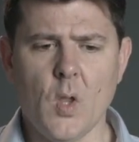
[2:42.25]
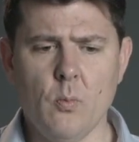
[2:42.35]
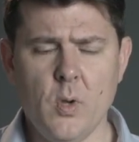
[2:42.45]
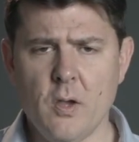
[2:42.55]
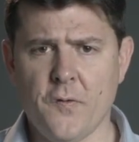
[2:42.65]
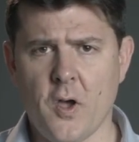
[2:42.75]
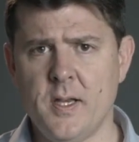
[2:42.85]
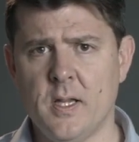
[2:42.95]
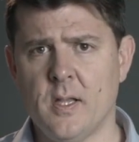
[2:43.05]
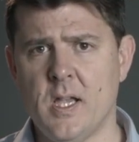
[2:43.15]
We are
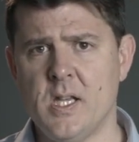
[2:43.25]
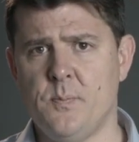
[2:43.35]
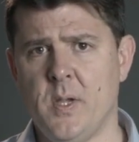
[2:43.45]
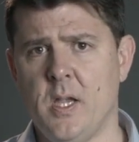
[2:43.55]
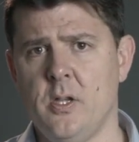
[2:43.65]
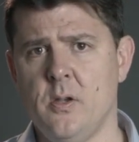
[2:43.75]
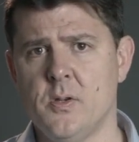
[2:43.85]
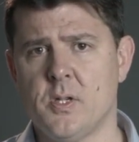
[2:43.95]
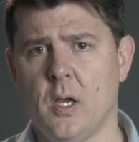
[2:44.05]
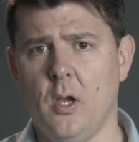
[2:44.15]
finding that it's being
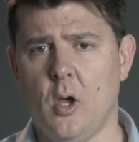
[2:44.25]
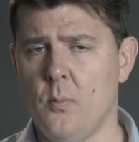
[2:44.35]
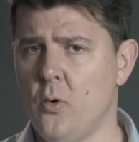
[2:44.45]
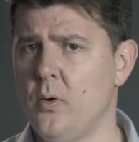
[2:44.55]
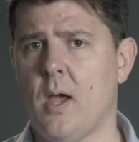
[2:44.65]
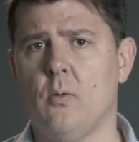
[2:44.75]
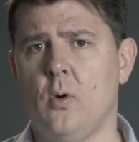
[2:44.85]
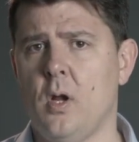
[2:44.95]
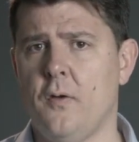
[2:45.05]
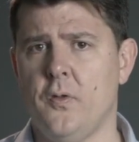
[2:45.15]
used a lot more now
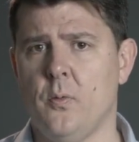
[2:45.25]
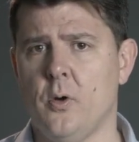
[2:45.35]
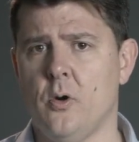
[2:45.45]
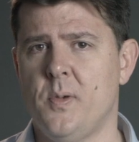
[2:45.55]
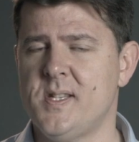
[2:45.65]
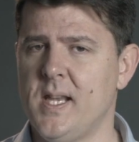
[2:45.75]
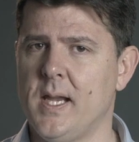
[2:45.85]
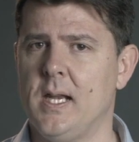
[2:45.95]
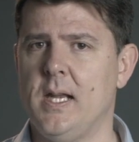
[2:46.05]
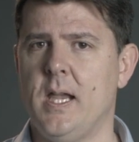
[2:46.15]
all over the world,
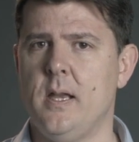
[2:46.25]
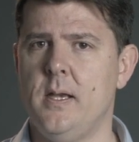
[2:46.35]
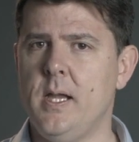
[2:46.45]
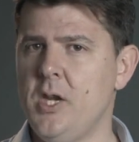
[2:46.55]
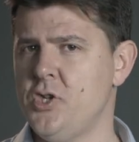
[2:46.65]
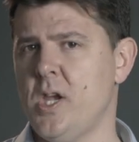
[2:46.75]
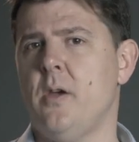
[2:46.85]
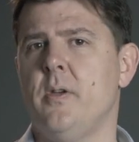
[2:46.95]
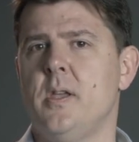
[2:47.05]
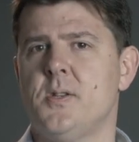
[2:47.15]
particularly in niche
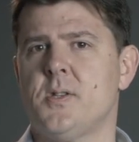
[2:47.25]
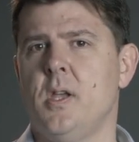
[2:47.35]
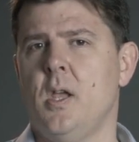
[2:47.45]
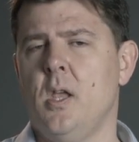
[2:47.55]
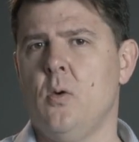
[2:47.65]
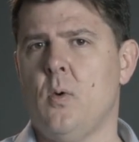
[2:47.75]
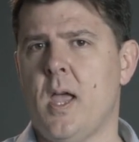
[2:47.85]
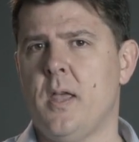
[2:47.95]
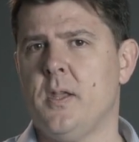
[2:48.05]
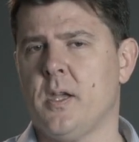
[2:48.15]
areas
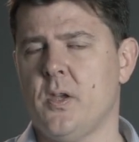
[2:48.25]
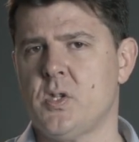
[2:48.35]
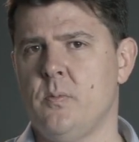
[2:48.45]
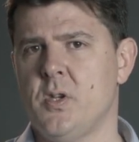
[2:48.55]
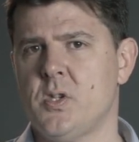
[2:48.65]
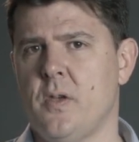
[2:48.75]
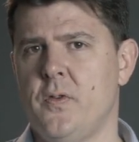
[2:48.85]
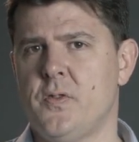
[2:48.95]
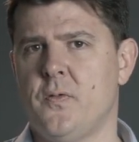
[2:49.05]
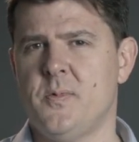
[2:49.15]
where the customer
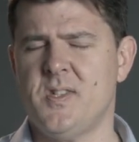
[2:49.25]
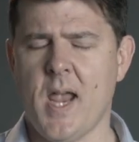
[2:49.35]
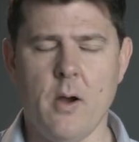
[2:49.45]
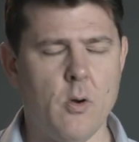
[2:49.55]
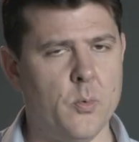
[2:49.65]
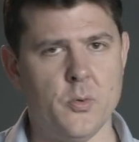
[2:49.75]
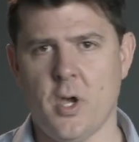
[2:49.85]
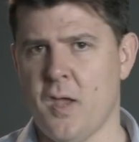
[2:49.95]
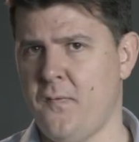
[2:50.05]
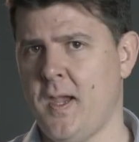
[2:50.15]
suffers from terrible
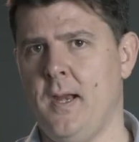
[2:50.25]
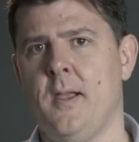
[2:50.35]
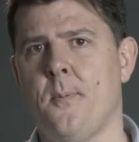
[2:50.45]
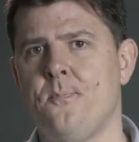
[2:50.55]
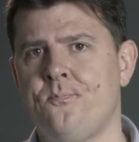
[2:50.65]
die failure.